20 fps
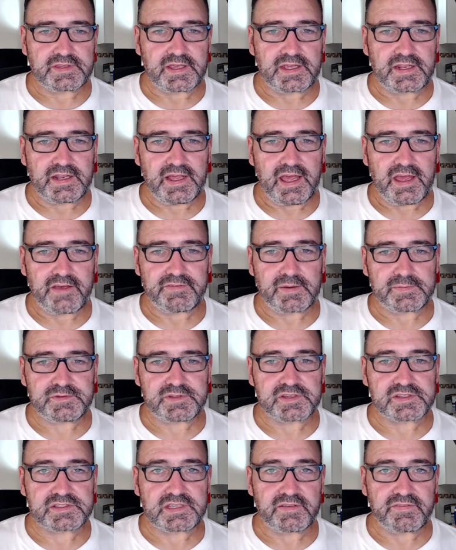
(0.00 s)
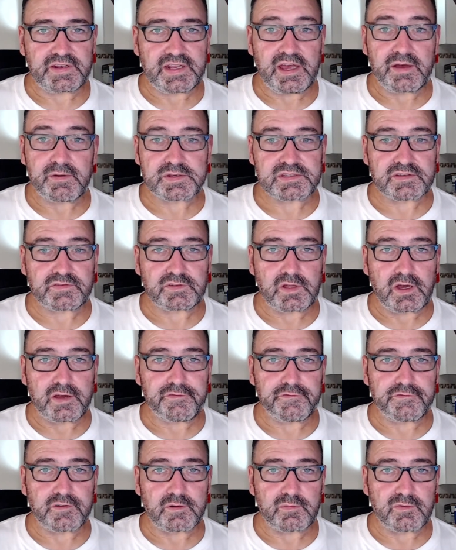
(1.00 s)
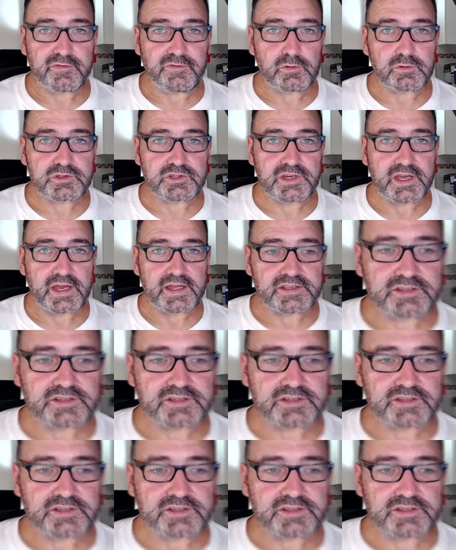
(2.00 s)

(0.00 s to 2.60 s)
have up to 7 hours of life from a full charge.